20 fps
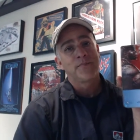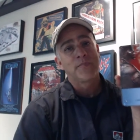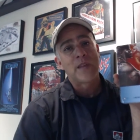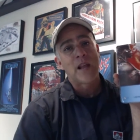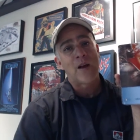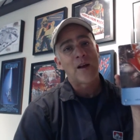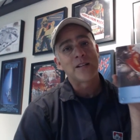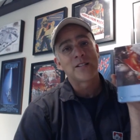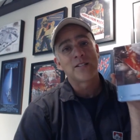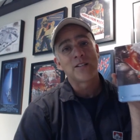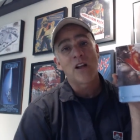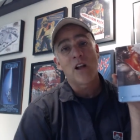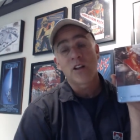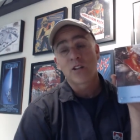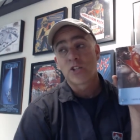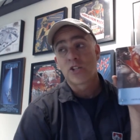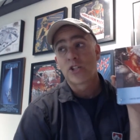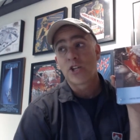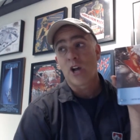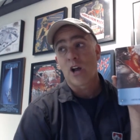Now, I
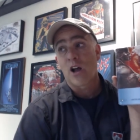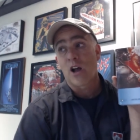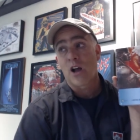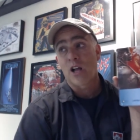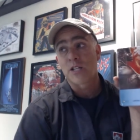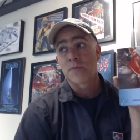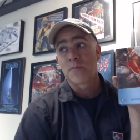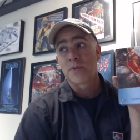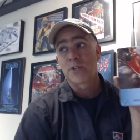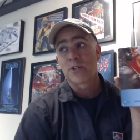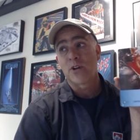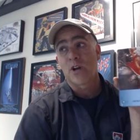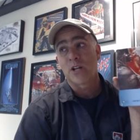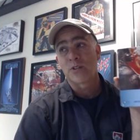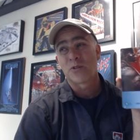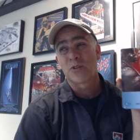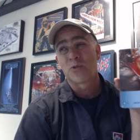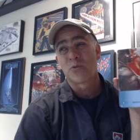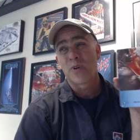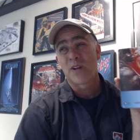saw Jaws, but
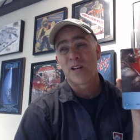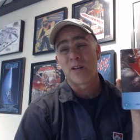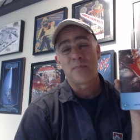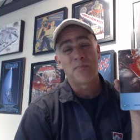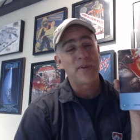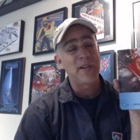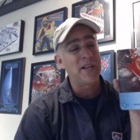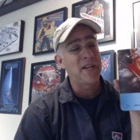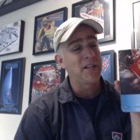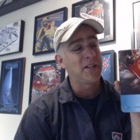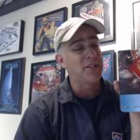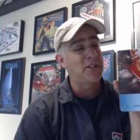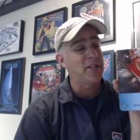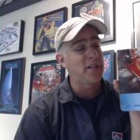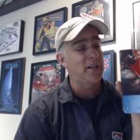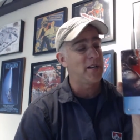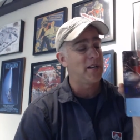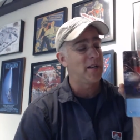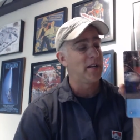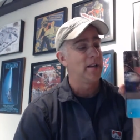Jaws was rated
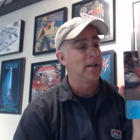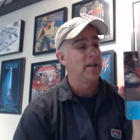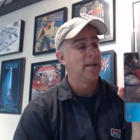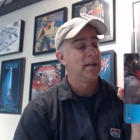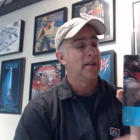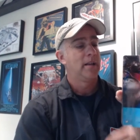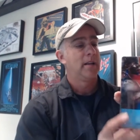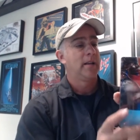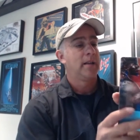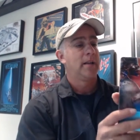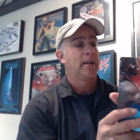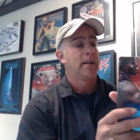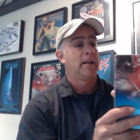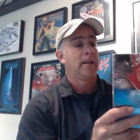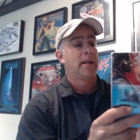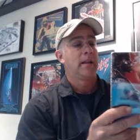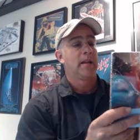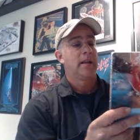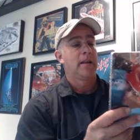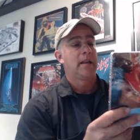PG,
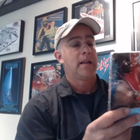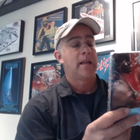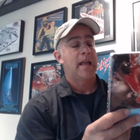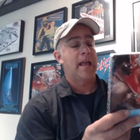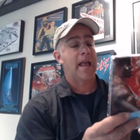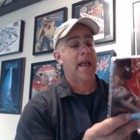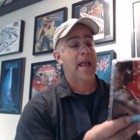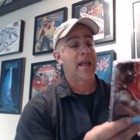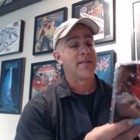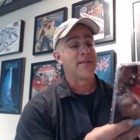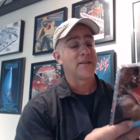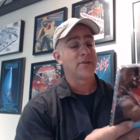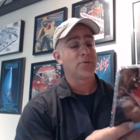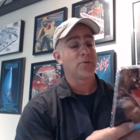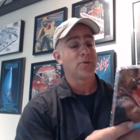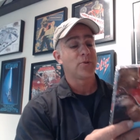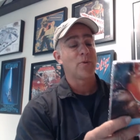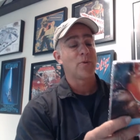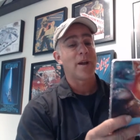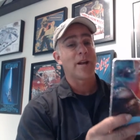and this
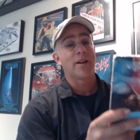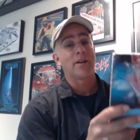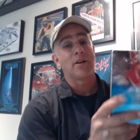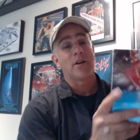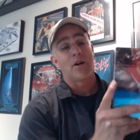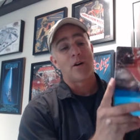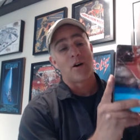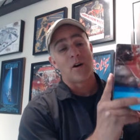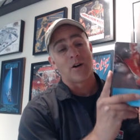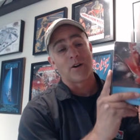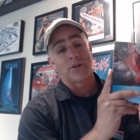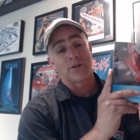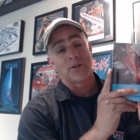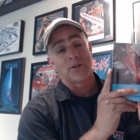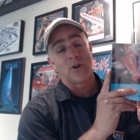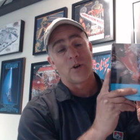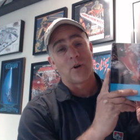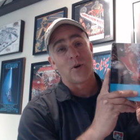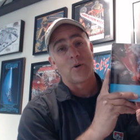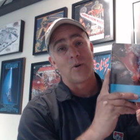was rated R.
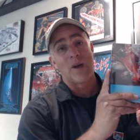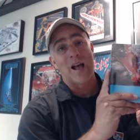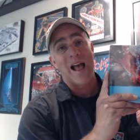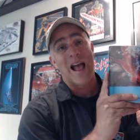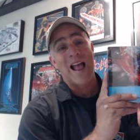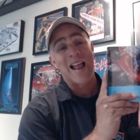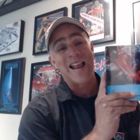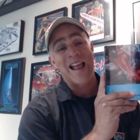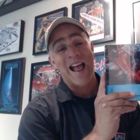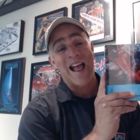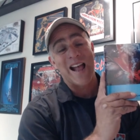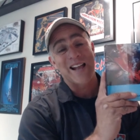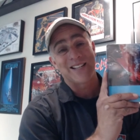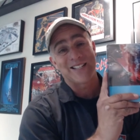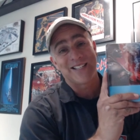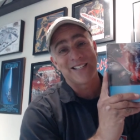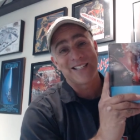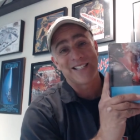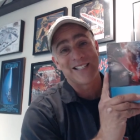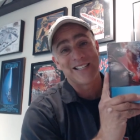So I
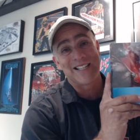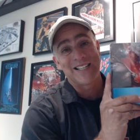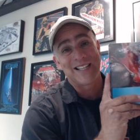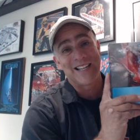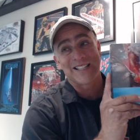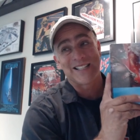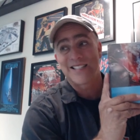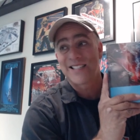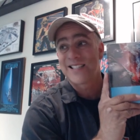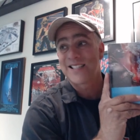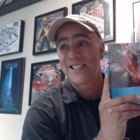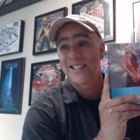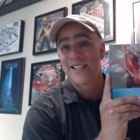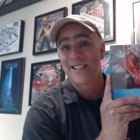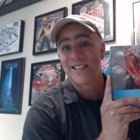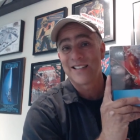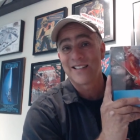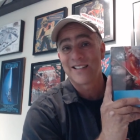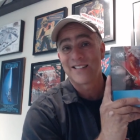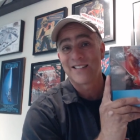actually didn't get to see
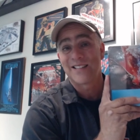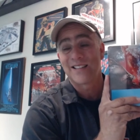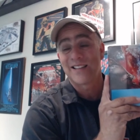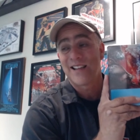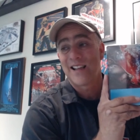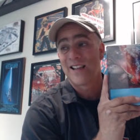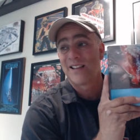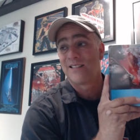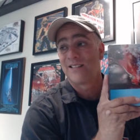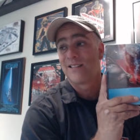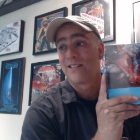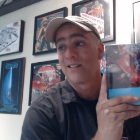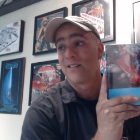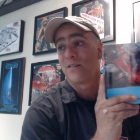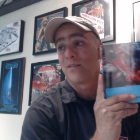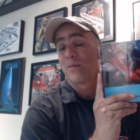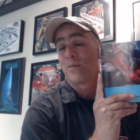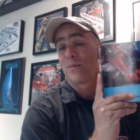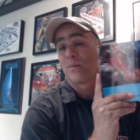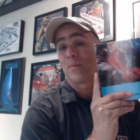this
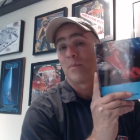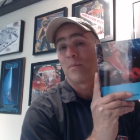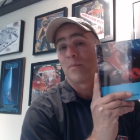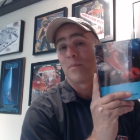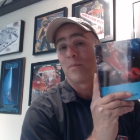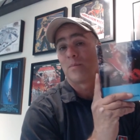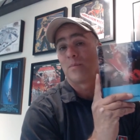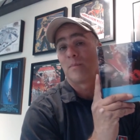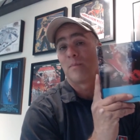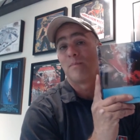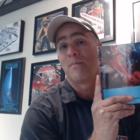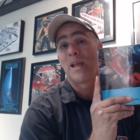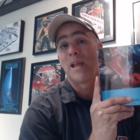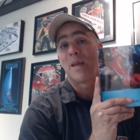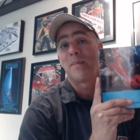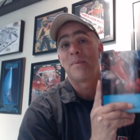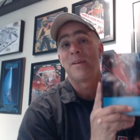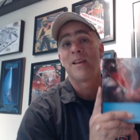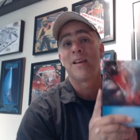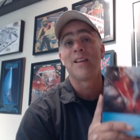until
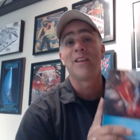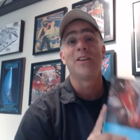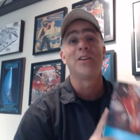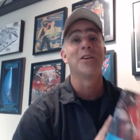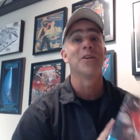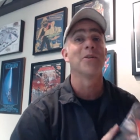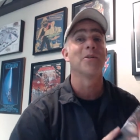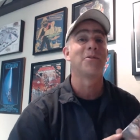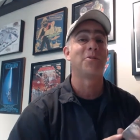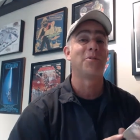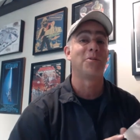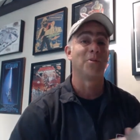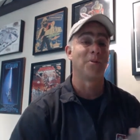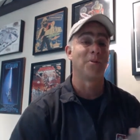maybe a year or two